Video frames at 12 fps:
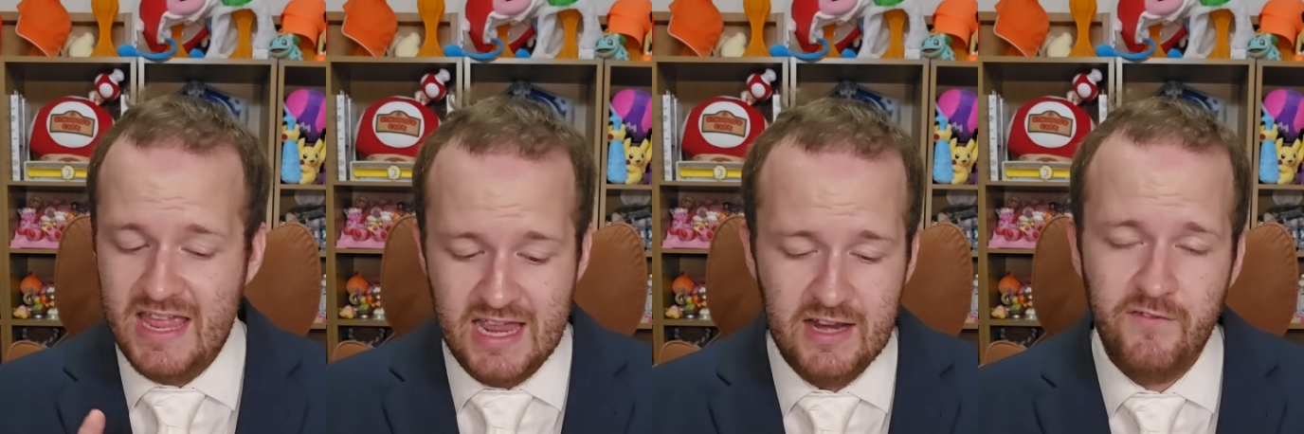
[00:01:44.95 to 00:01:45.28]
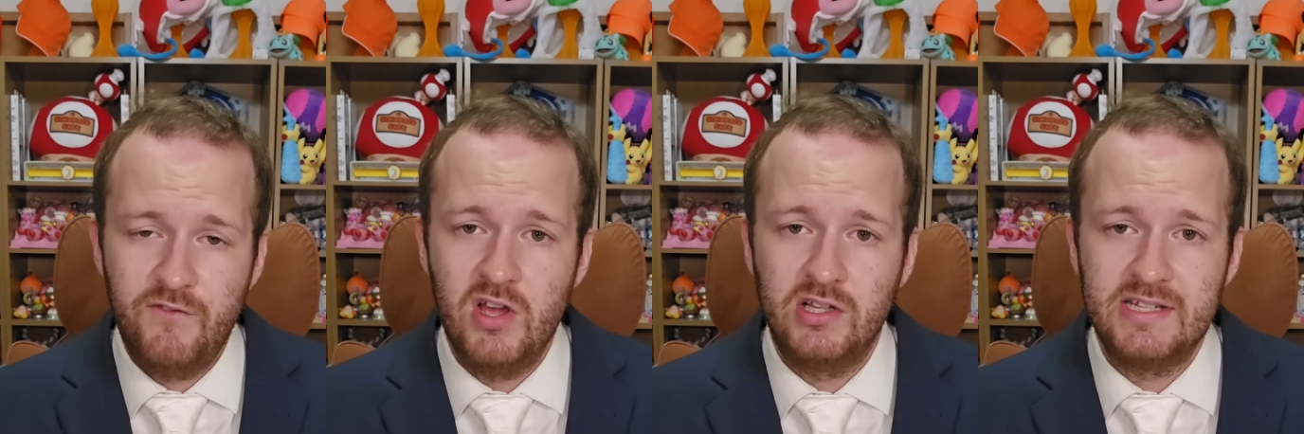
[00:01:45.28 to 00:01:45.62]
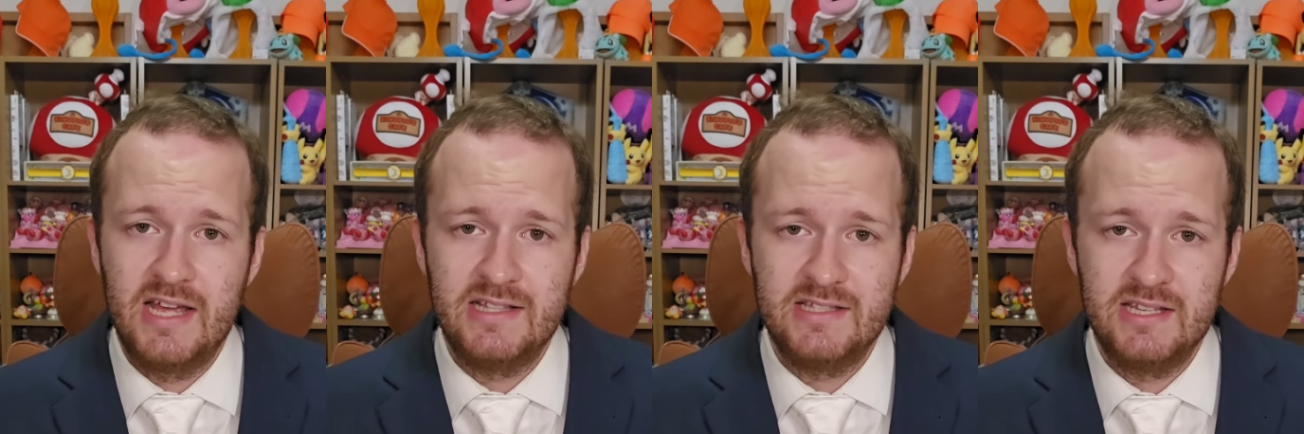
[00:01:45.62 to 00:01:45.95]
infill
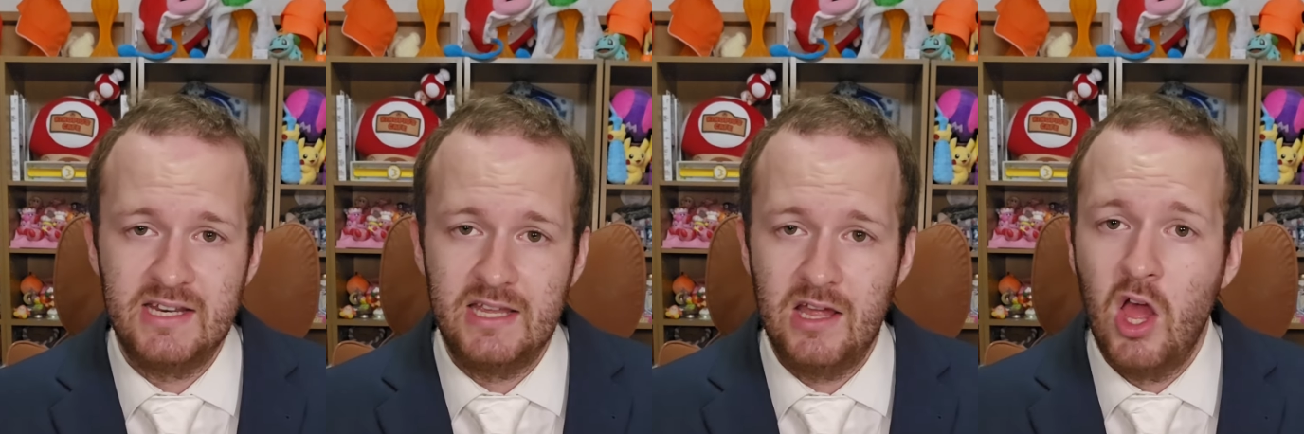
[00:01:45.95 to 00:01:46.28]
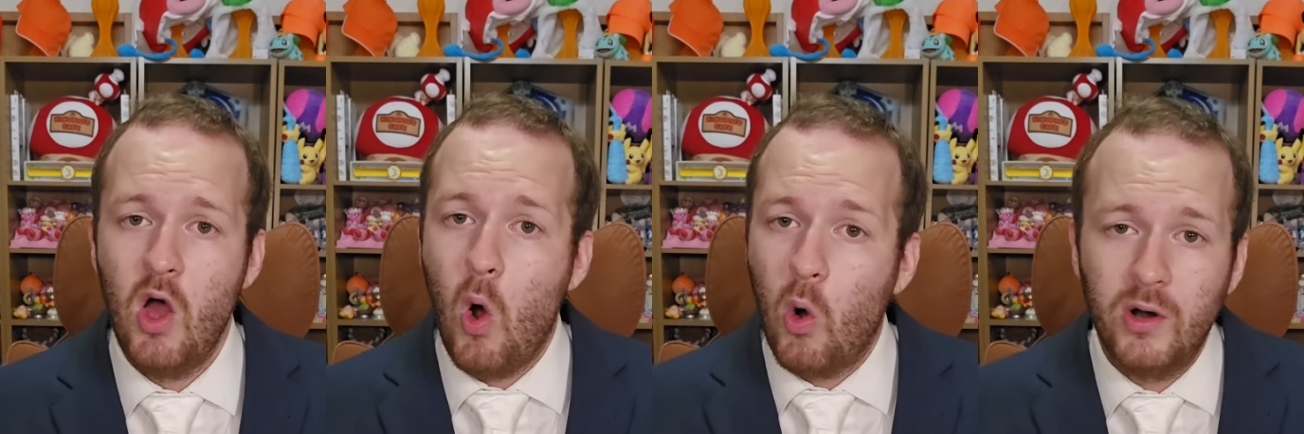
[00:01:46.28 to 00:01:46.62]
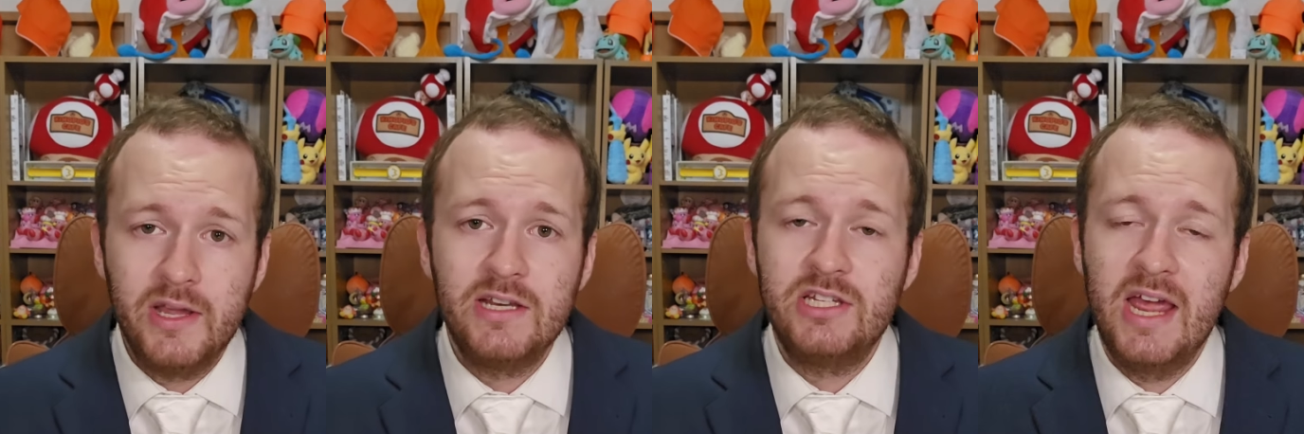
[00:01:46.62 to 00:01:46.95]
density,
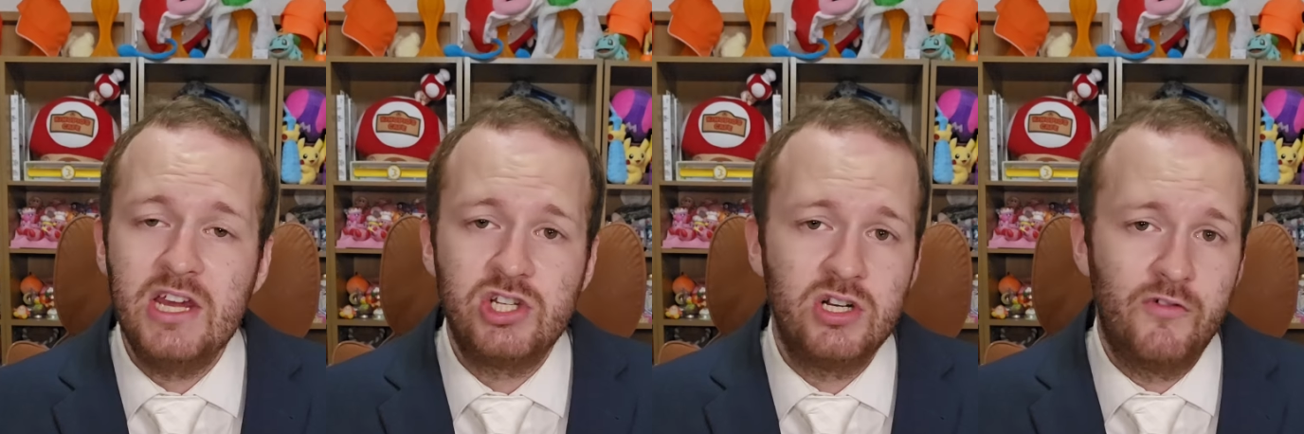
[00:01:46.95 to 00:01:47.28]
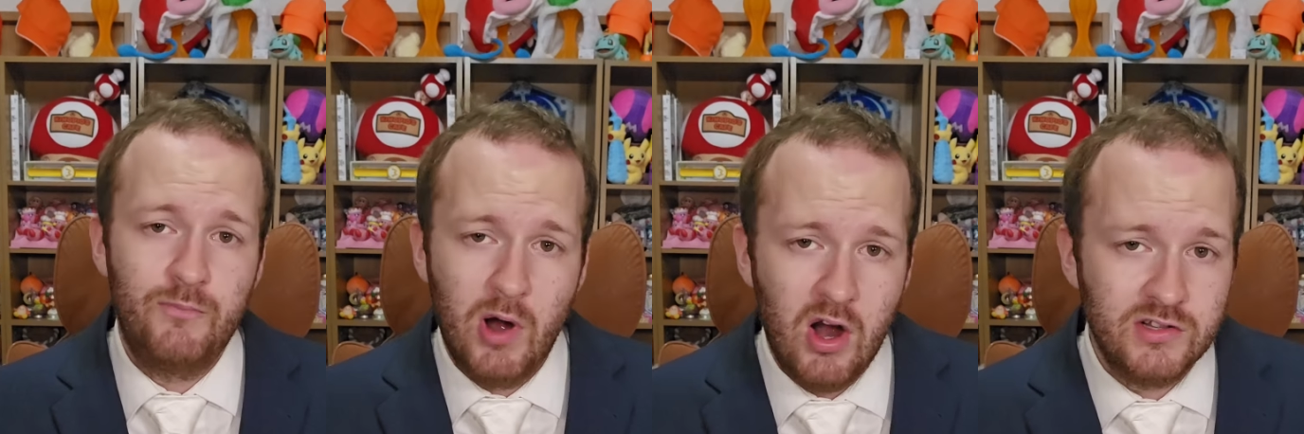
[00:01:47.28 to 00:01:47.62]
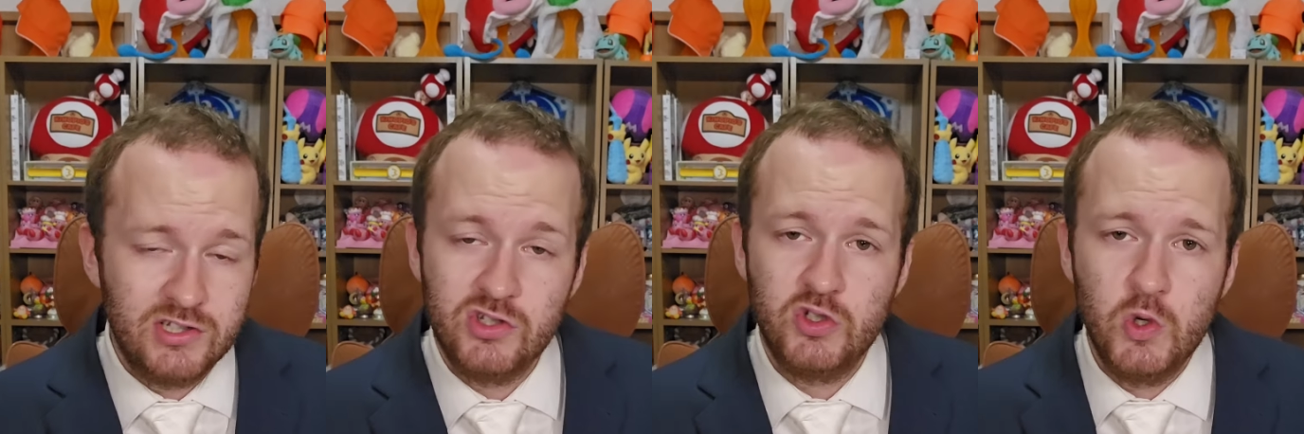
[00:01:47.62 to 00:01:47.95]
orientation of
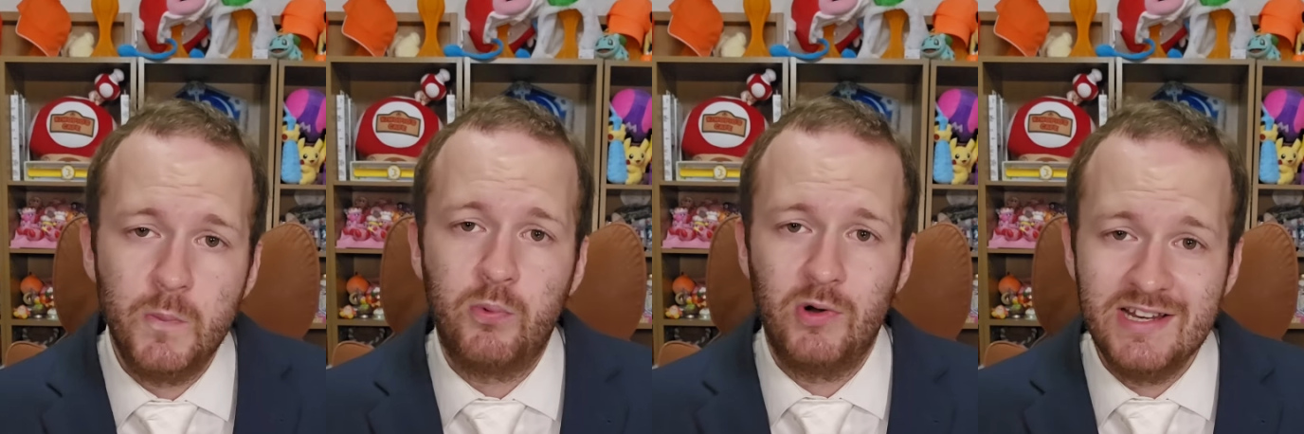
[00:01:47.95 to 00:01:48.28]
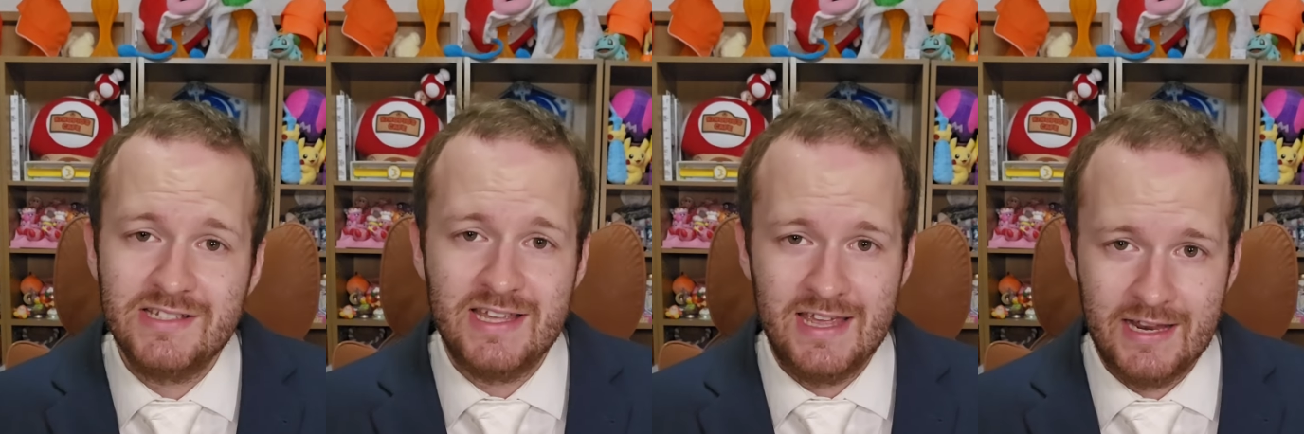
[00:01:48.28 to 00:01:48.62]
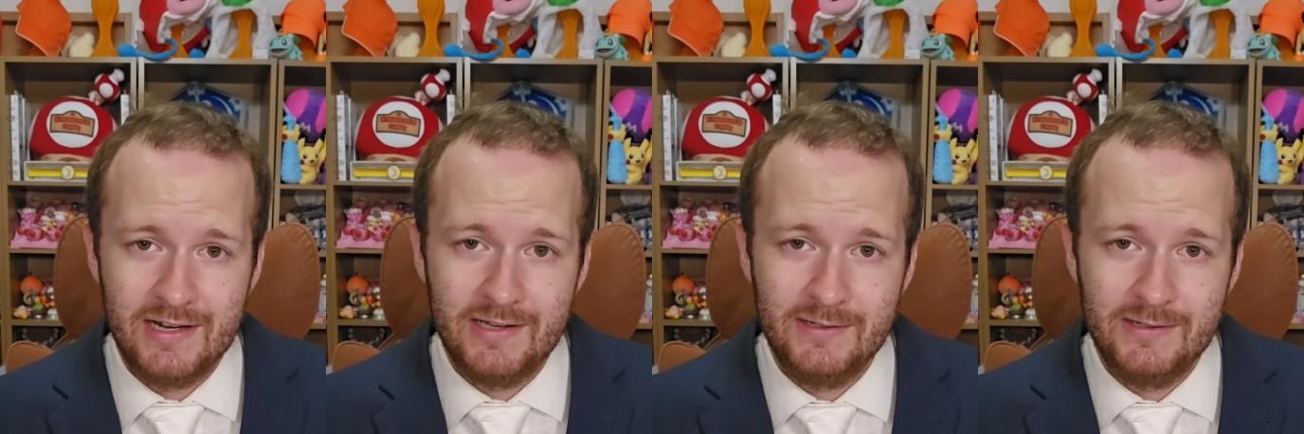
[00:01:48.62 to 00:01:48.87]
parts to print in.